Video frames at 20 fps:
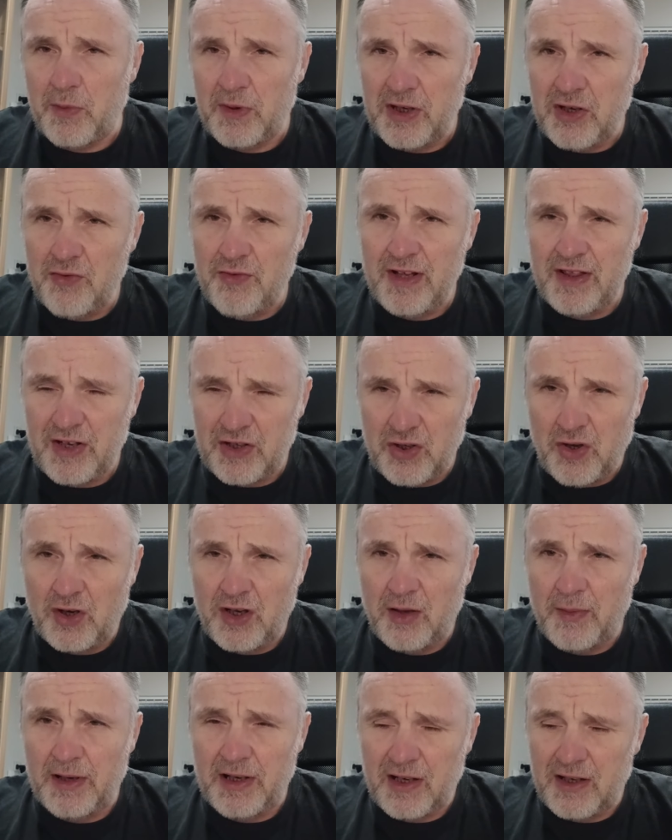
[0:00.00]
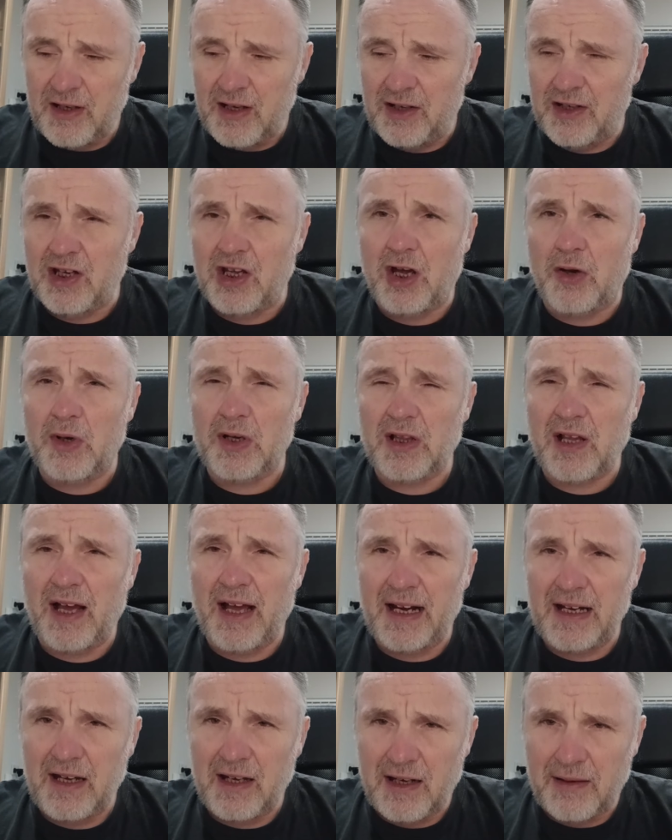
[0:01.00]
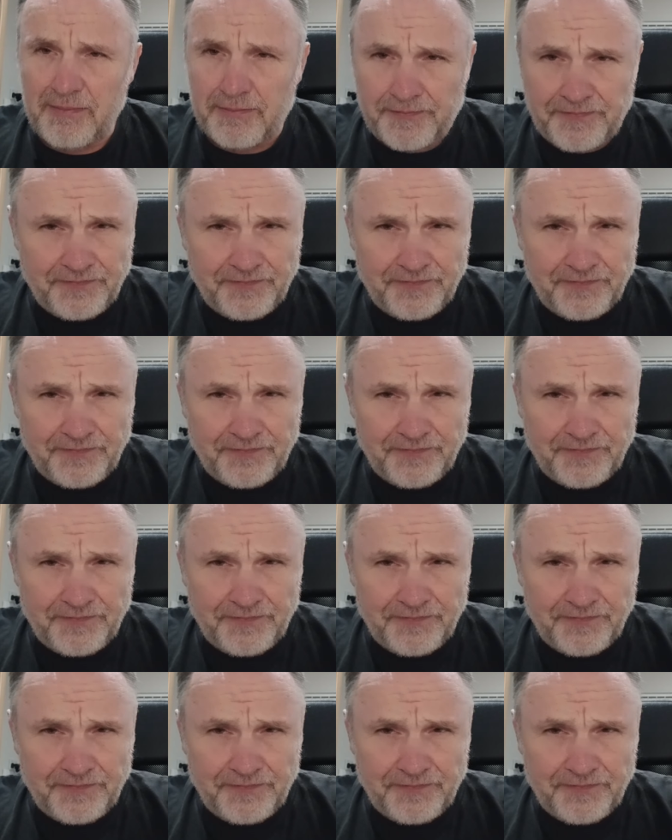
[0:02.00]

when you read the document and you go online and you